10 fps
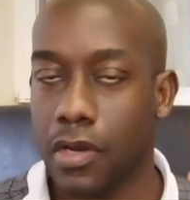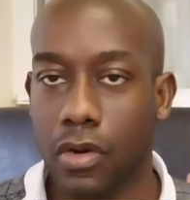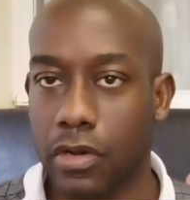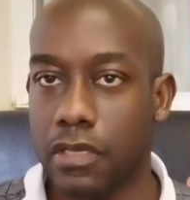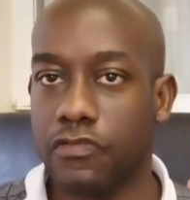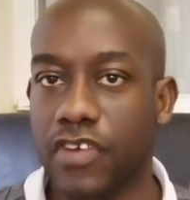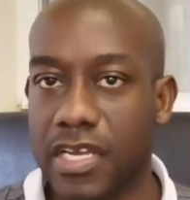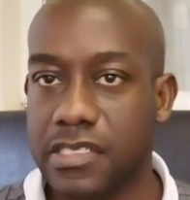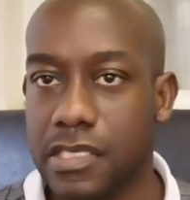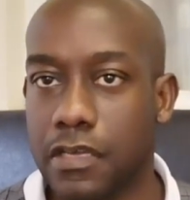Or if
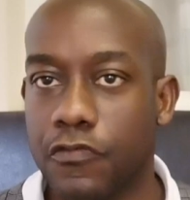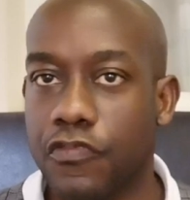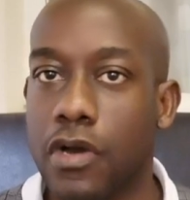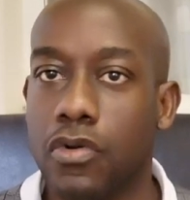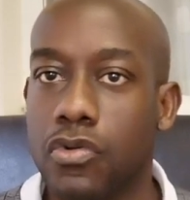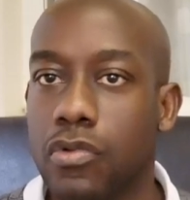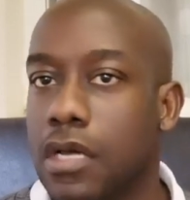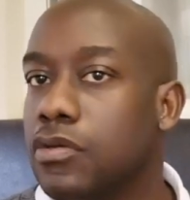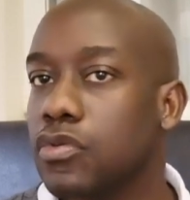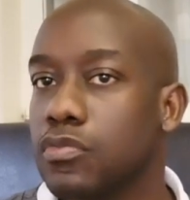I say fa
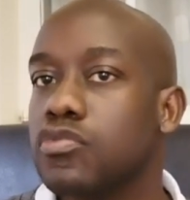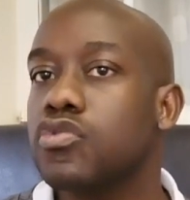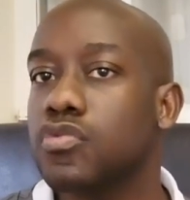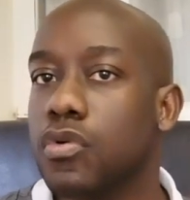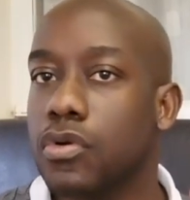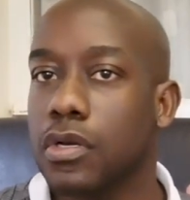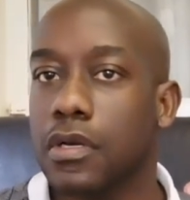kuruwa nsuo,